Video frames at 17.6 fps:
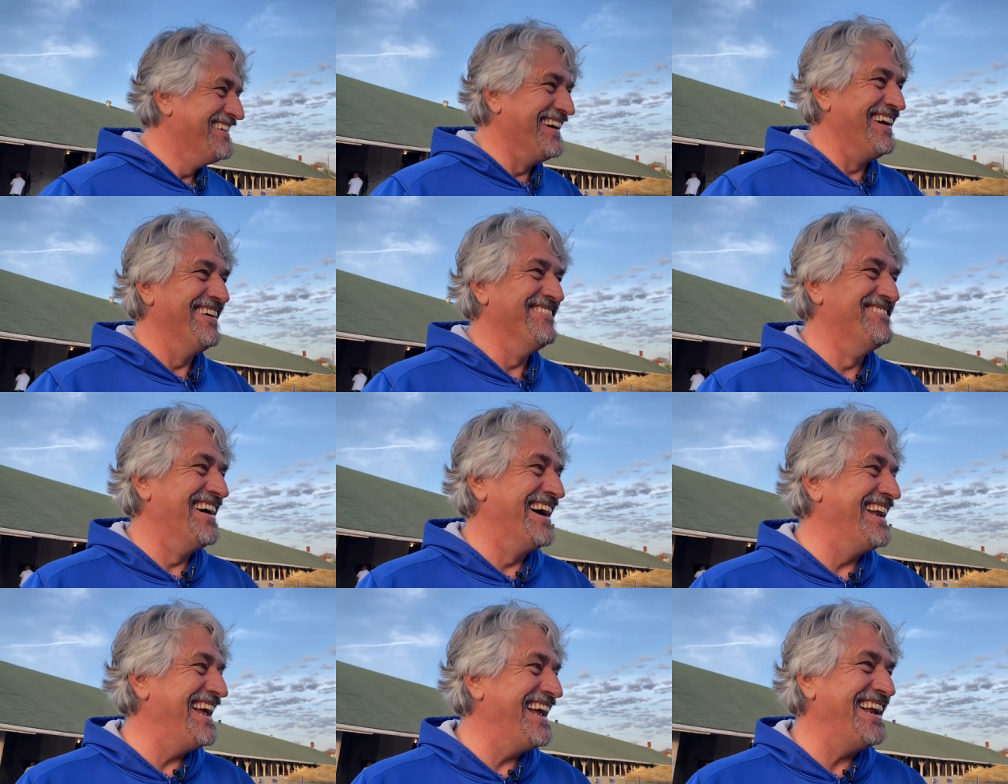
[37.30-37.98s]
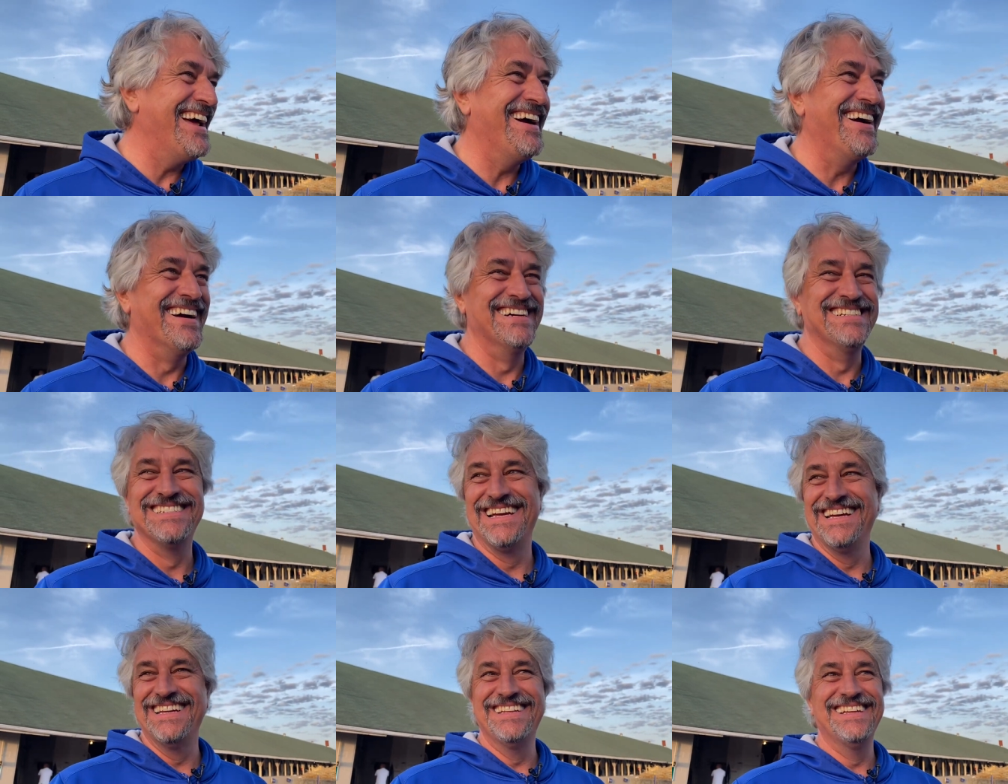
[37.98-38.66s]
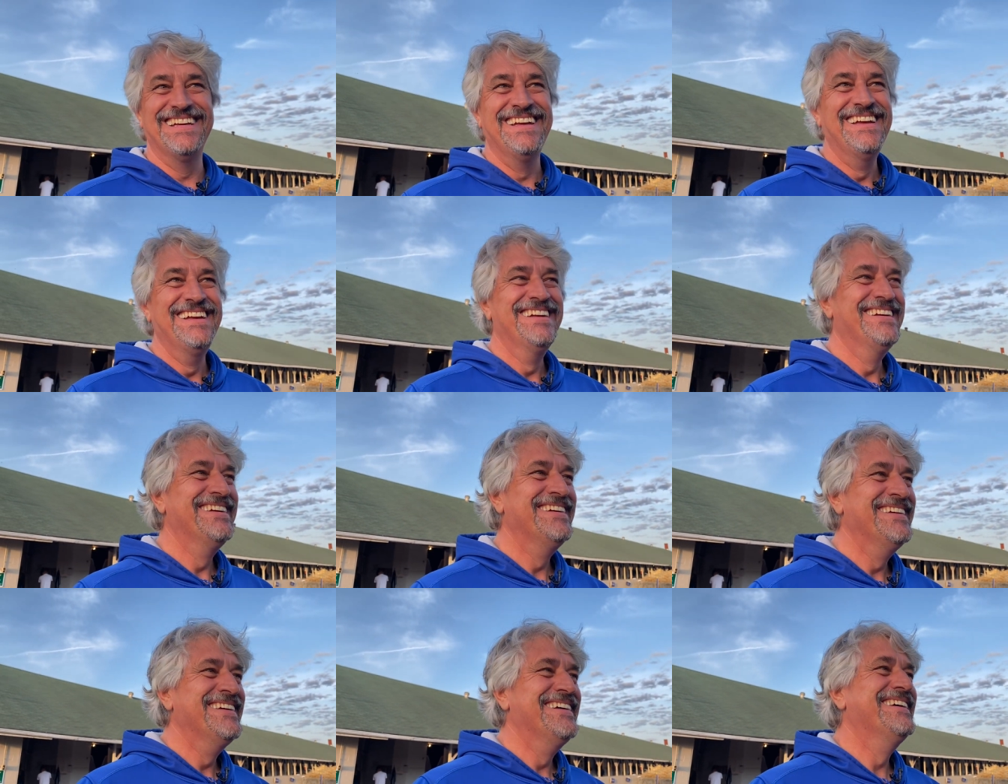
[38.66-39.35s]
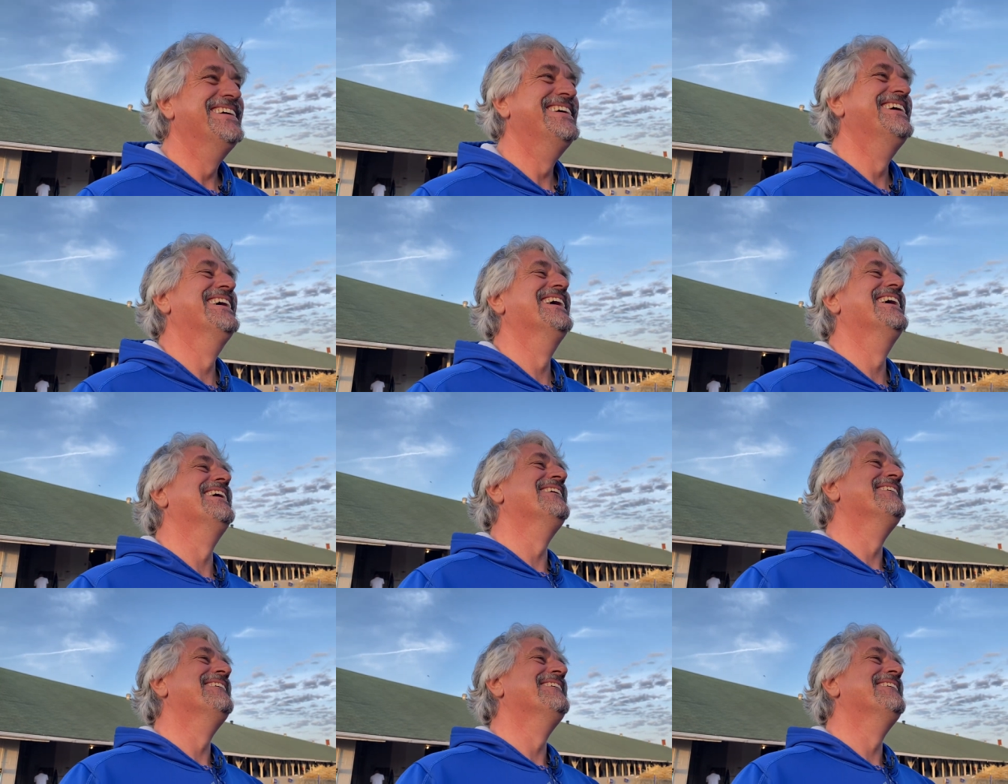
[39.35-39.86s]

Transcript: About 8 hours. Yeah. Yeah.